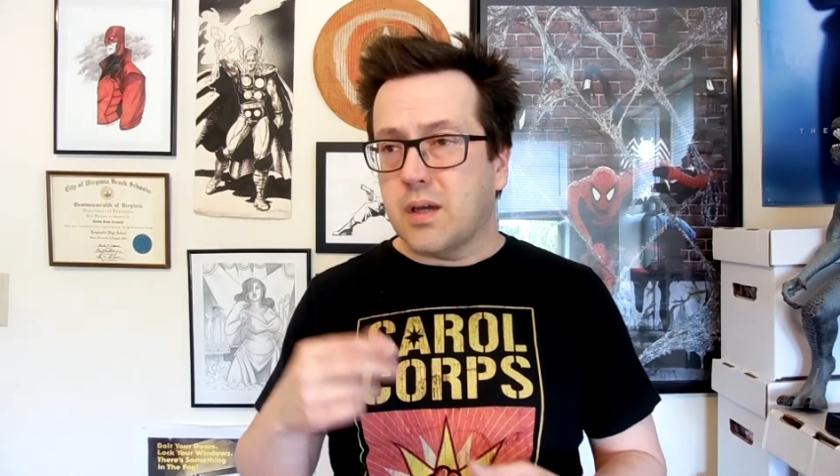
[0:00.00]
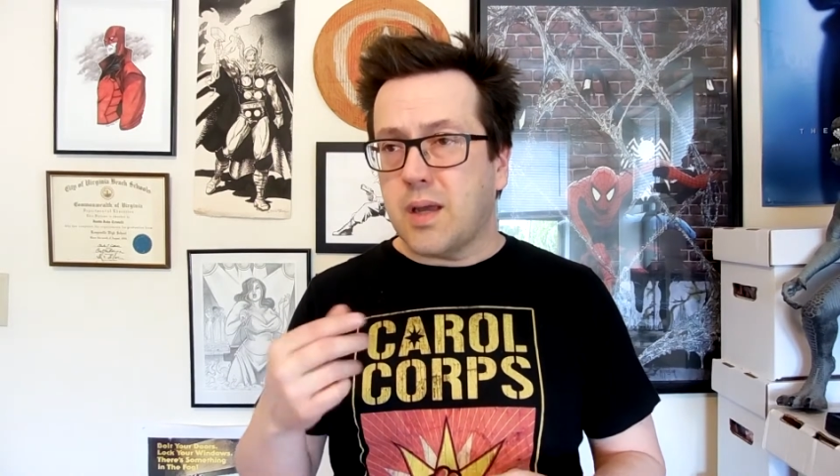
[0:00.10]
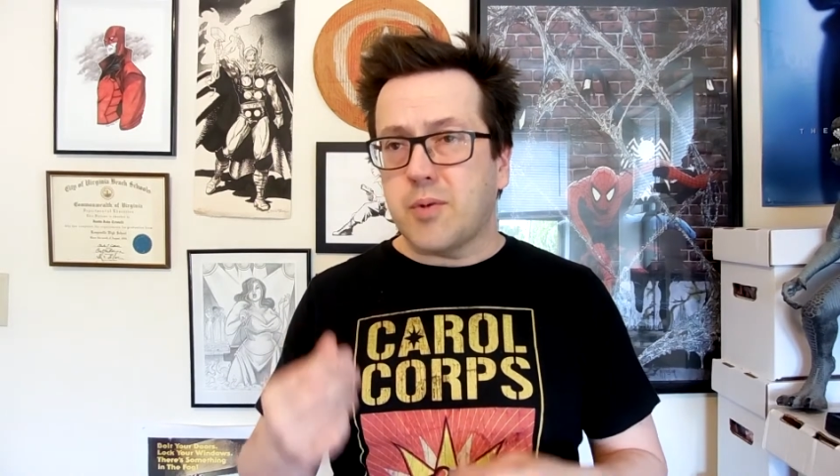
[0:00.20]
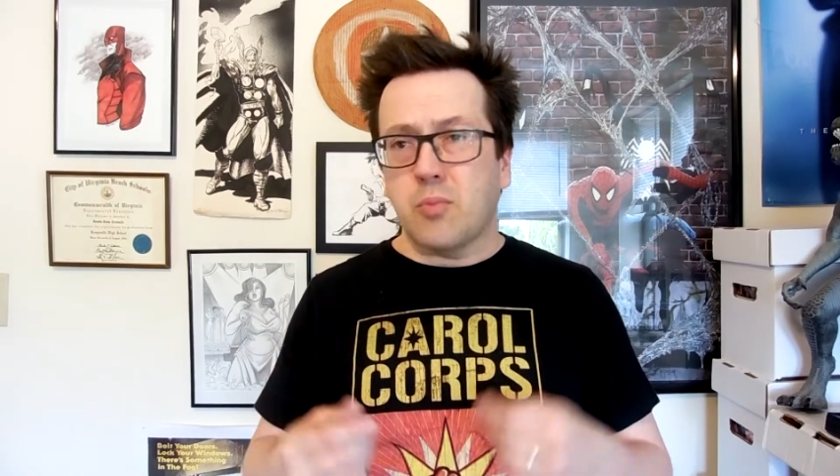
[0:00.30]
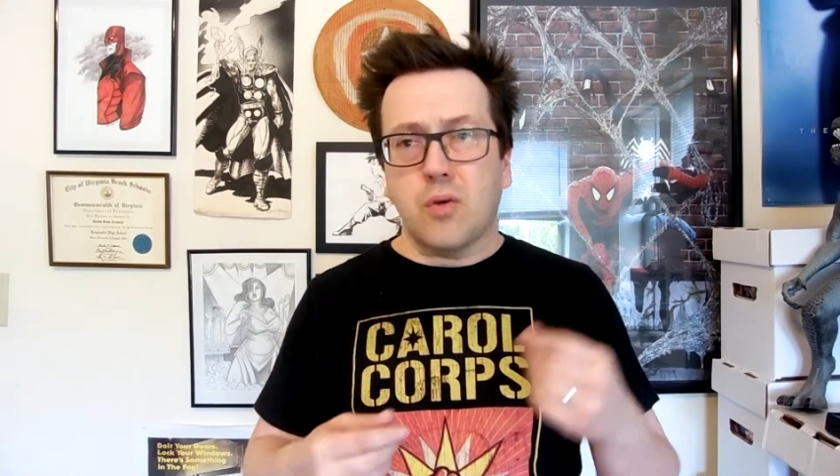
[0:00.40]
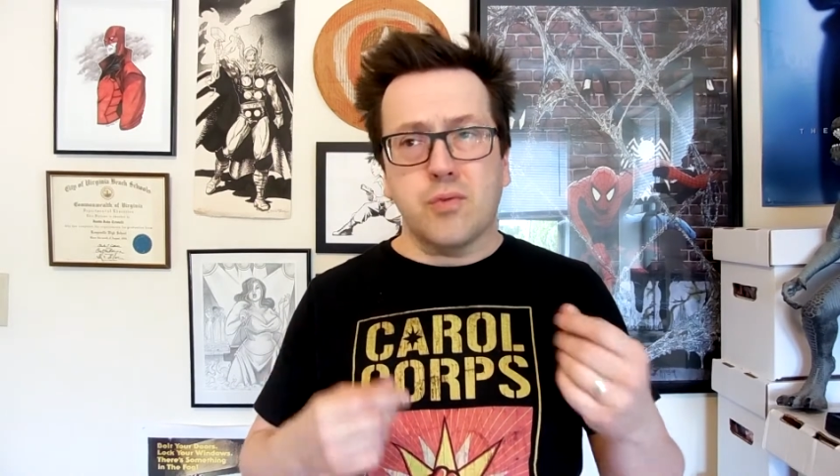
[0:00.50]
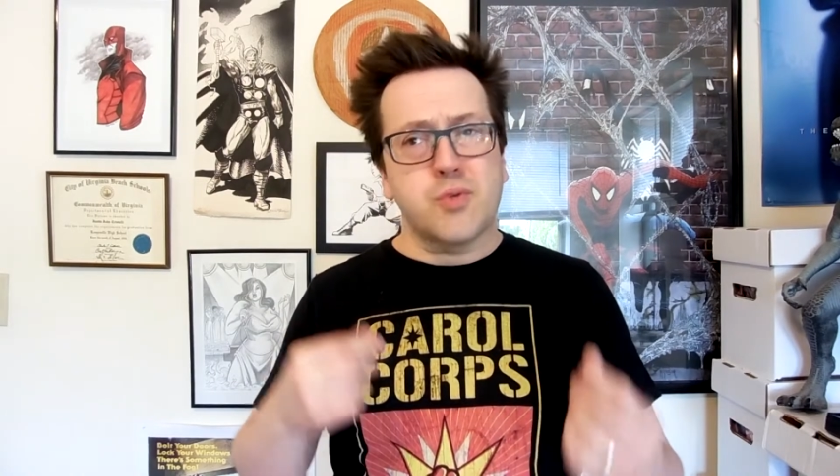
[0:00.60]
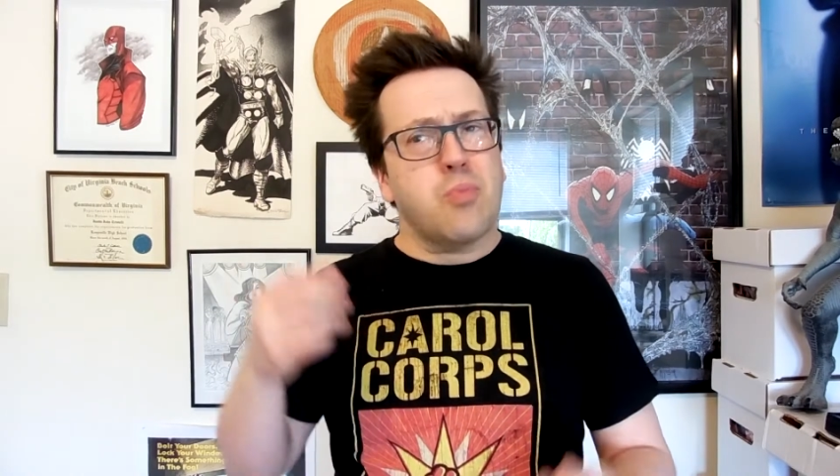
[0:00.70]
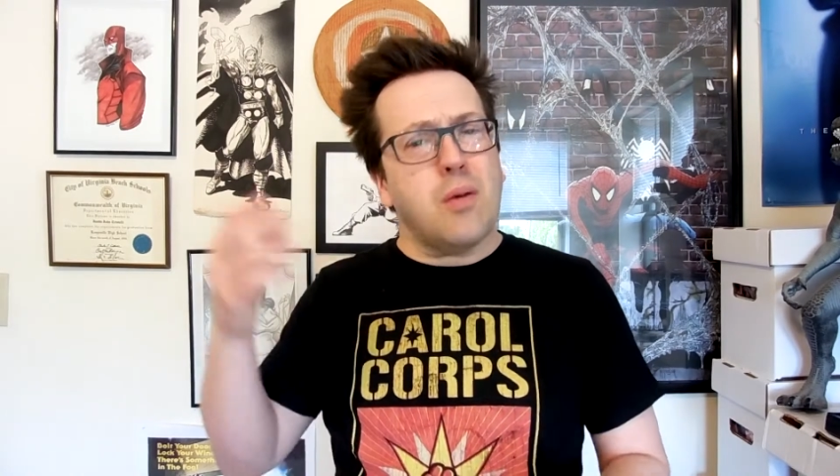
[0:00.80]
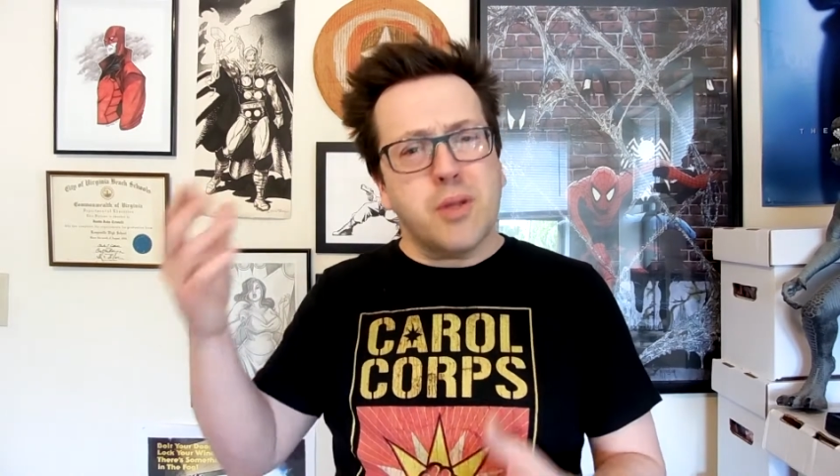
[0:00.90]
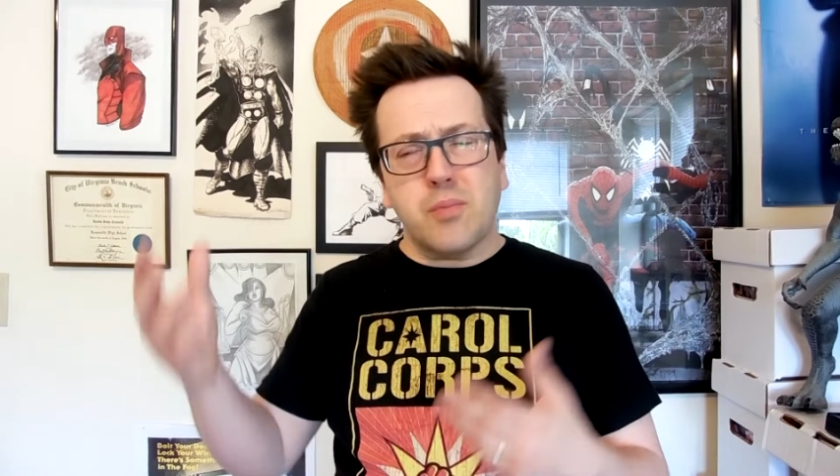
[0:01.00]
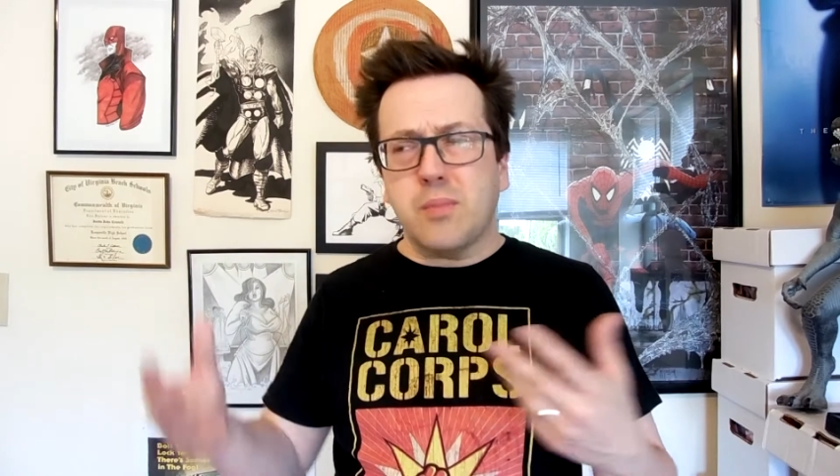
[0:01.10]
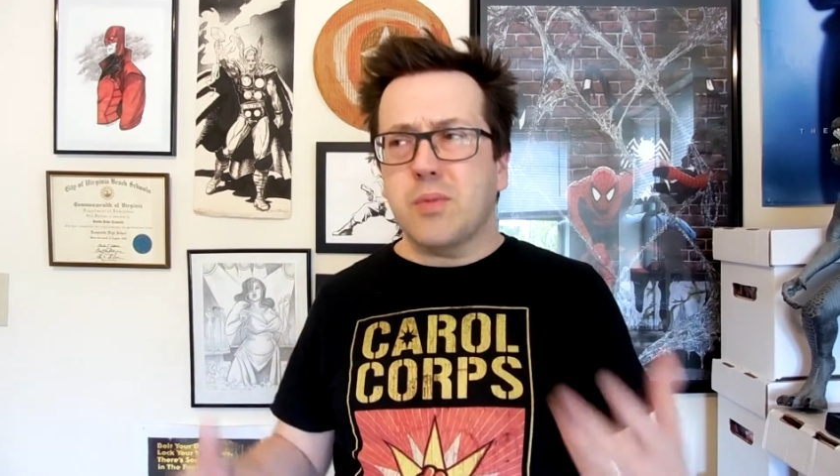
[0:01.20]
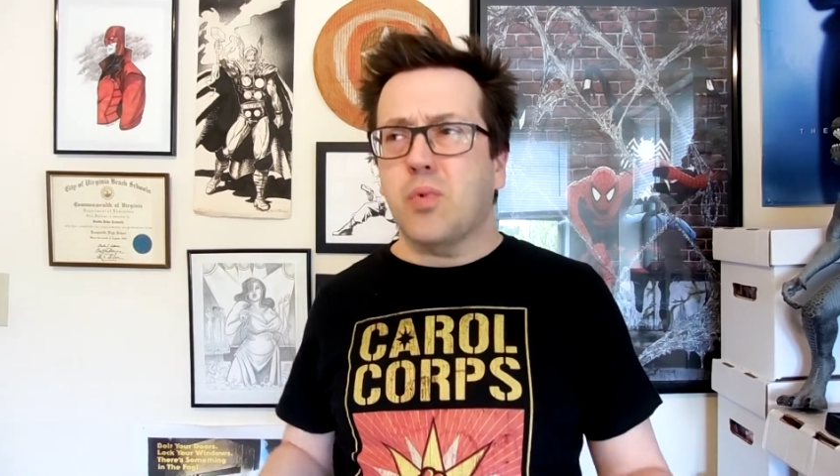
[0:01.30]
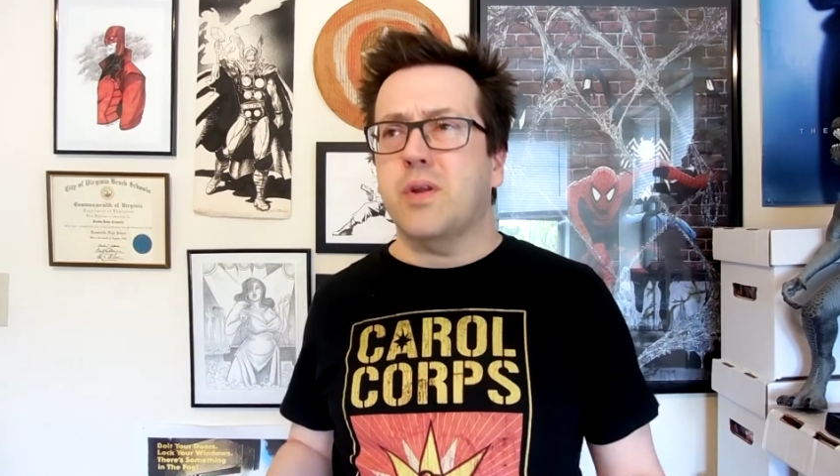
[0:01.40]
Captain Marvel's probably
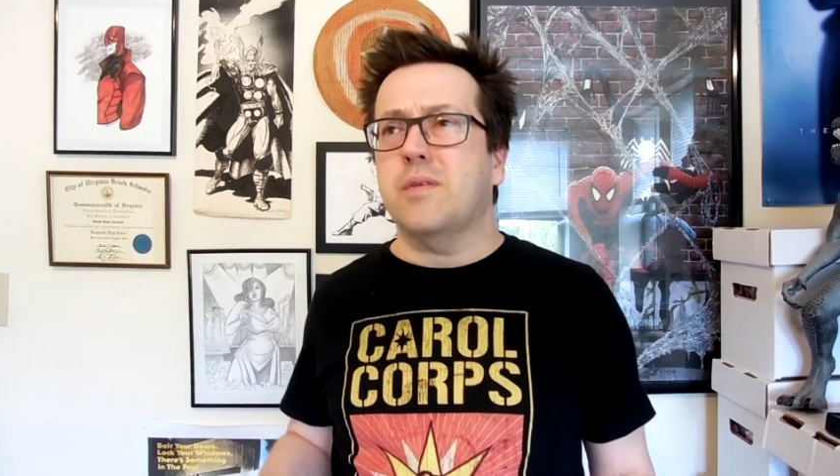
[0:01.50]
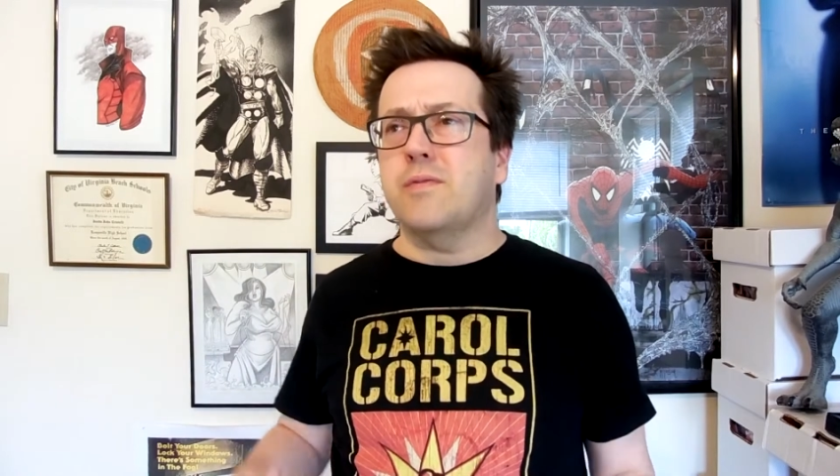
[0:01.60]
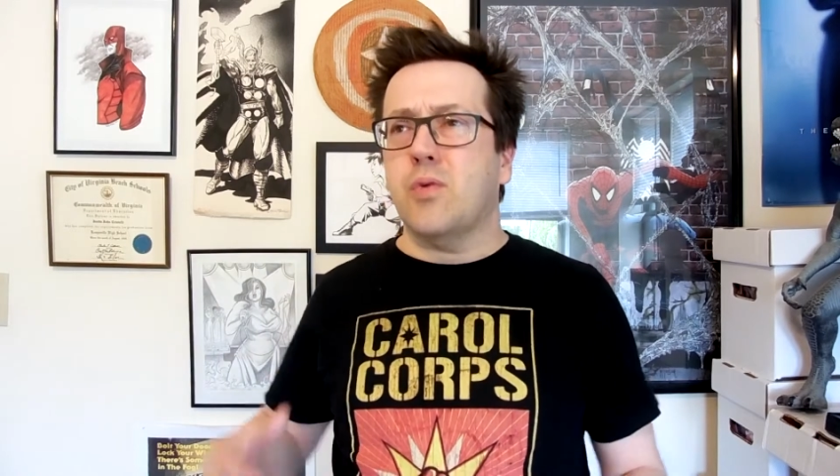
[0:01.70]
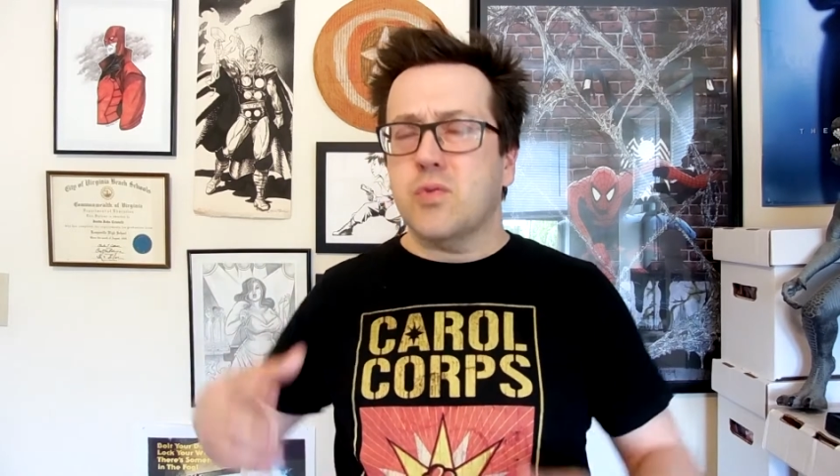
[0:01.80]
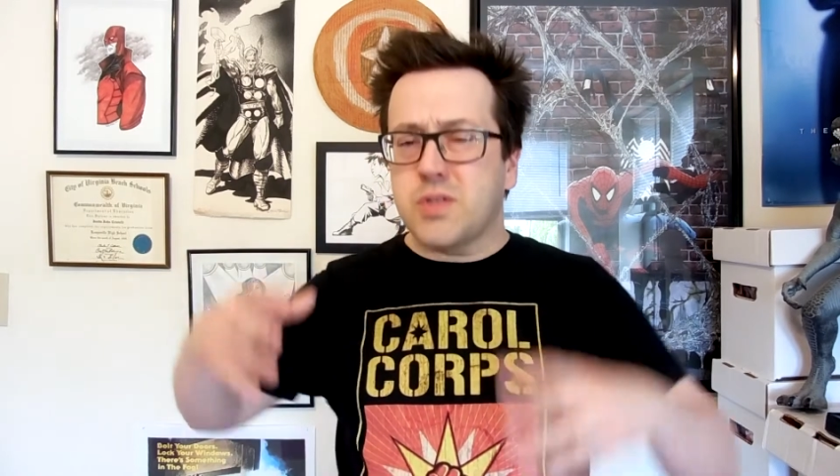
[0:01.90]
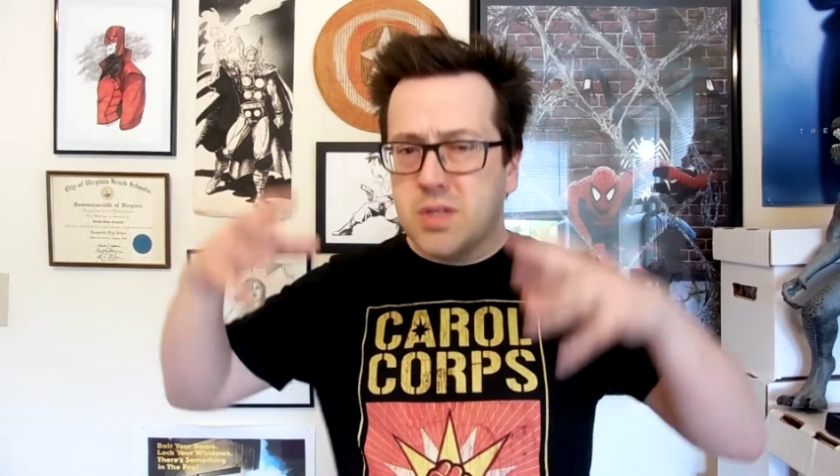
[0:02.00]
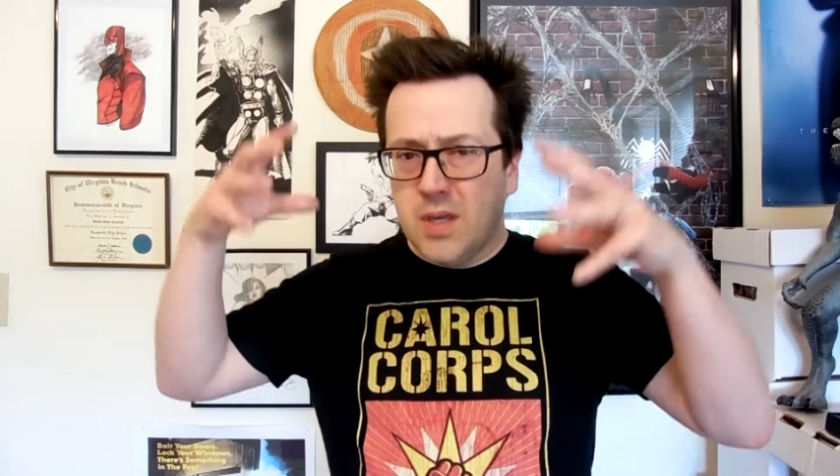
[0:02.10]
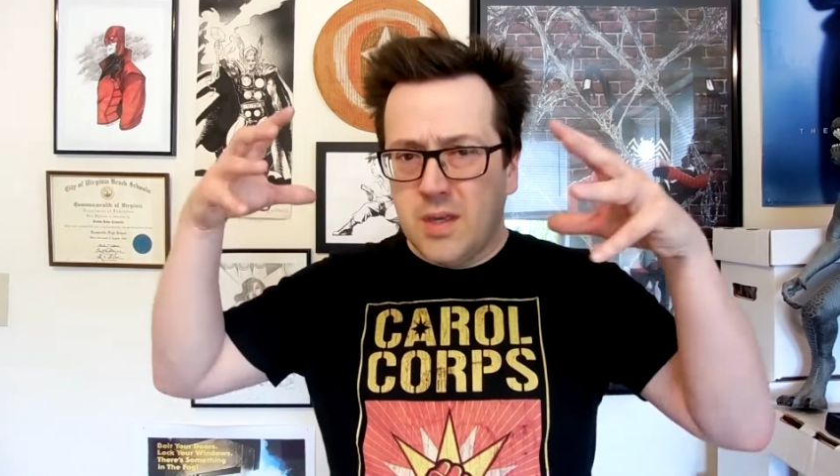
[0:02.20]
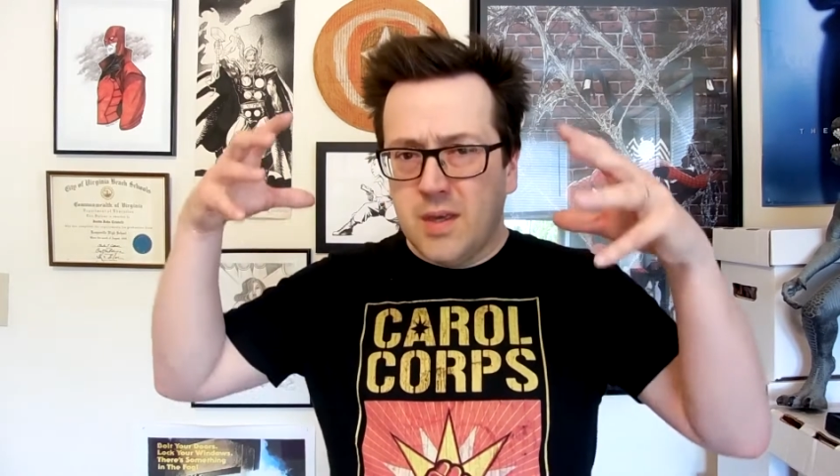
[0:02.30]
maybe one of the first